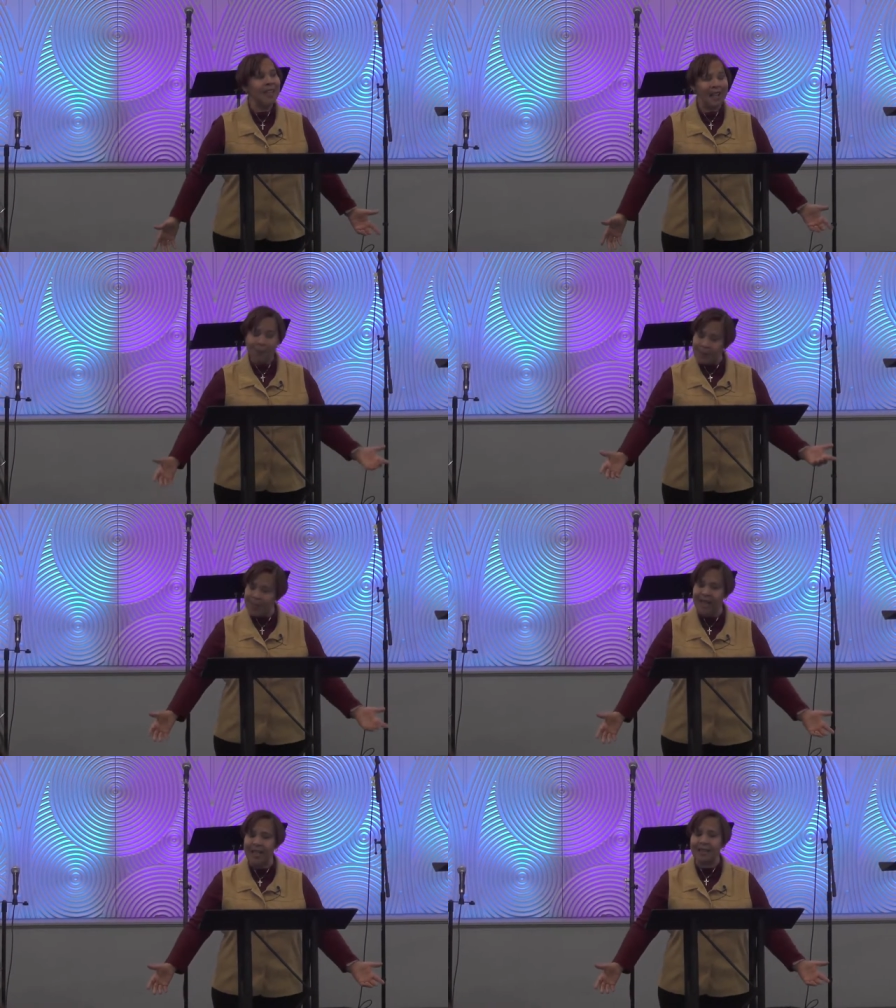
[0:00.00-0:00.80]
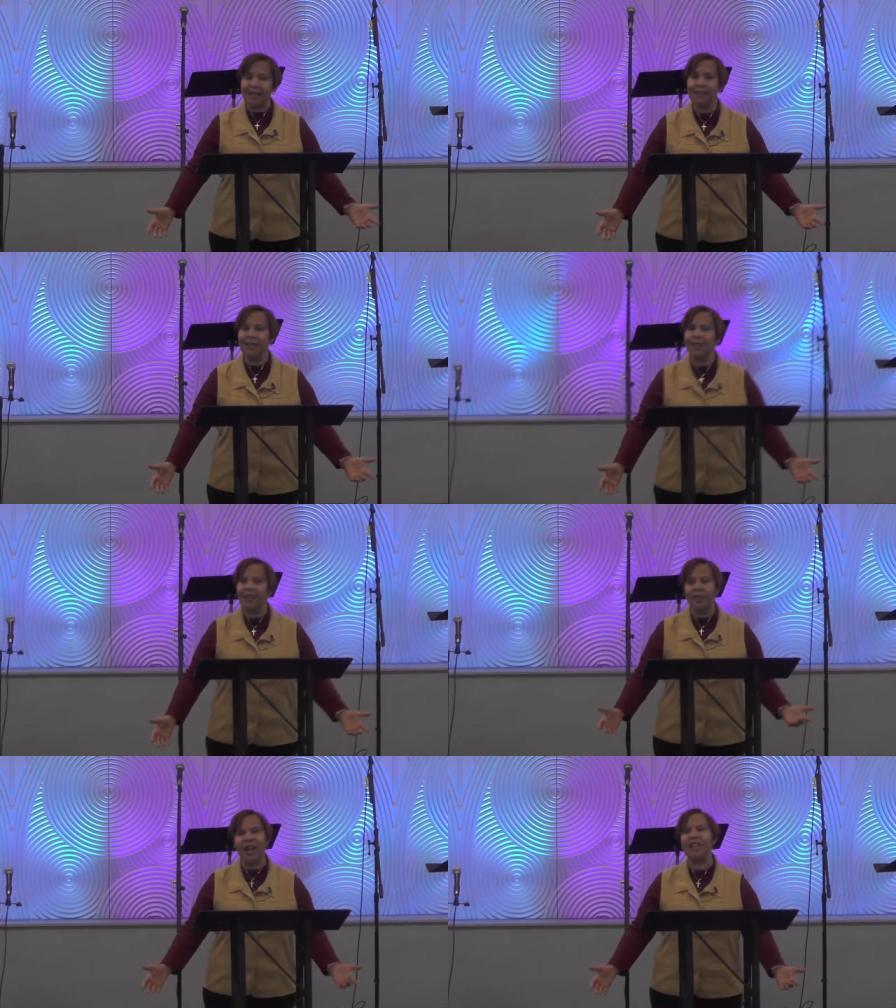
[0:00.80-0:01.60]
Amen.
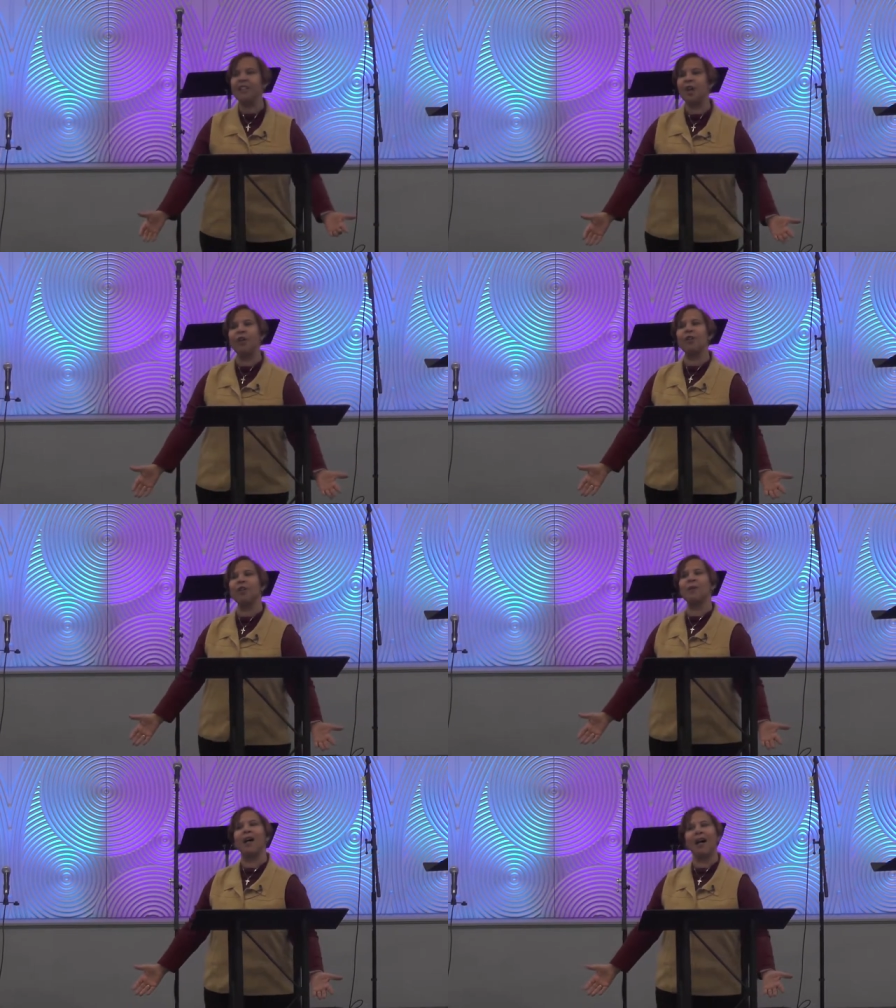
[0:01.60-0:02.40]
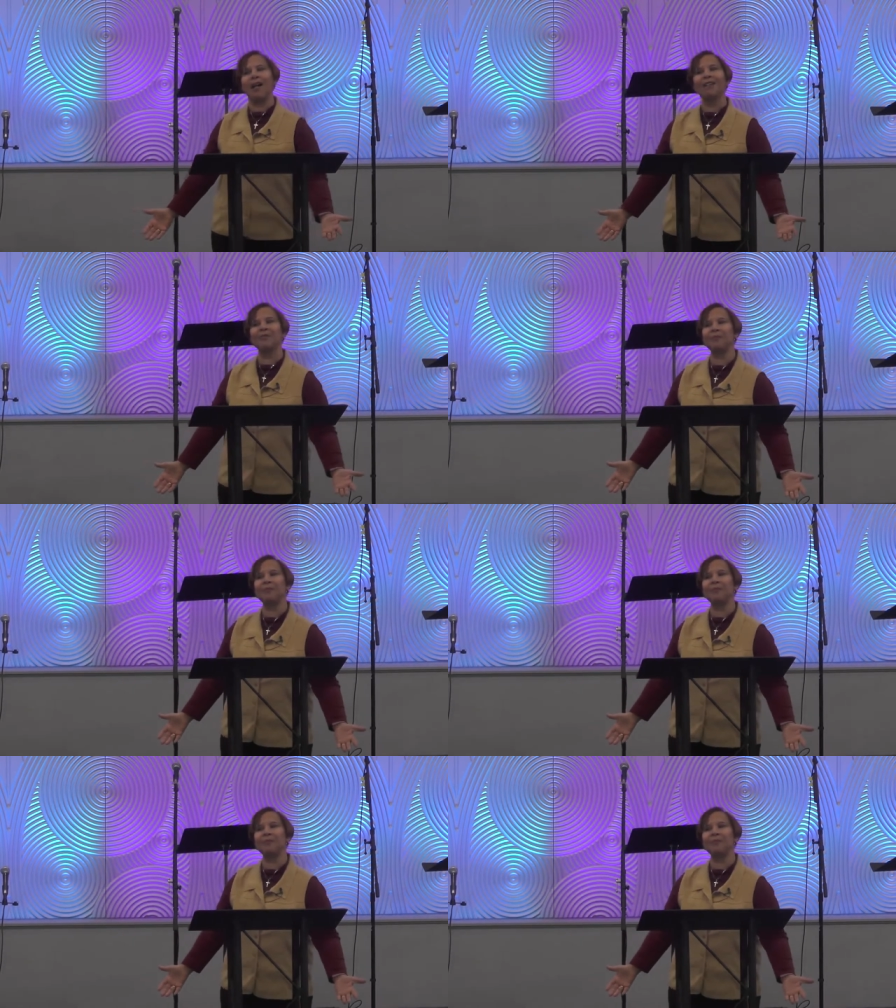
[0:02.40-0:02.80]
You got to know who you are.